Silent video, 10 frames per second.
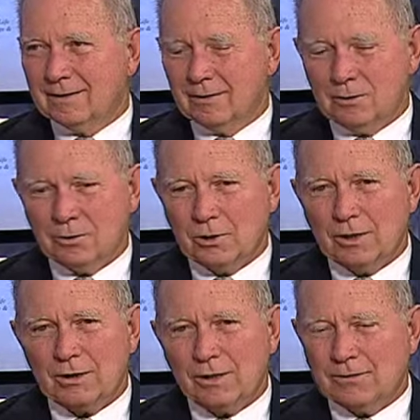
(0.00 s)
No,
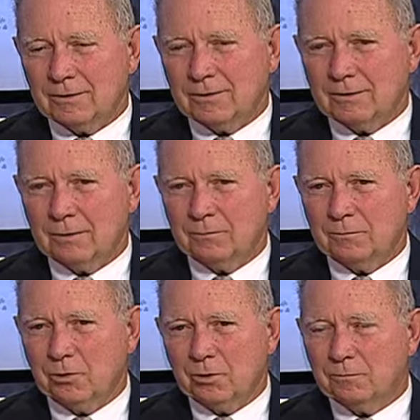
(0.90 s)
Doug, I think I'm
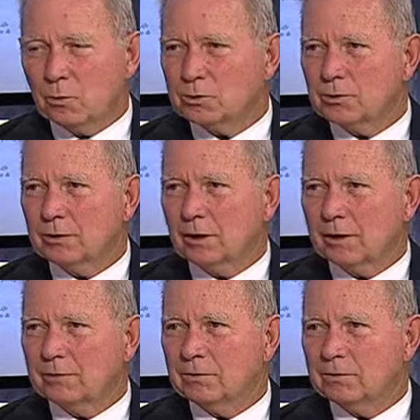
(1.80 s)
very fortunate to
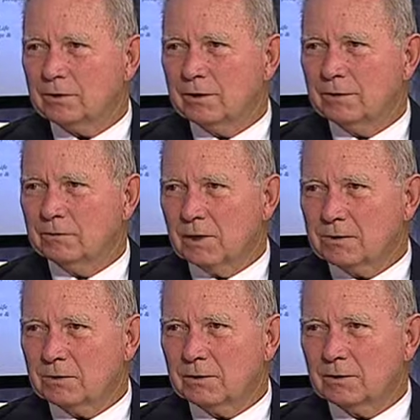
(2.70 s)
live in the city of
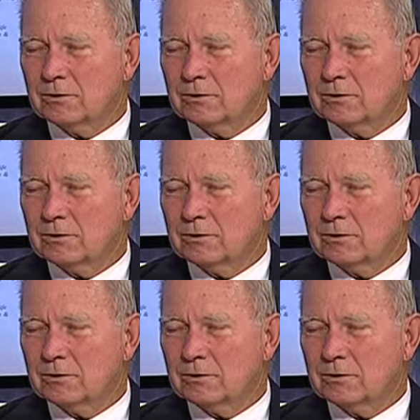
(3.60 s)
Destin.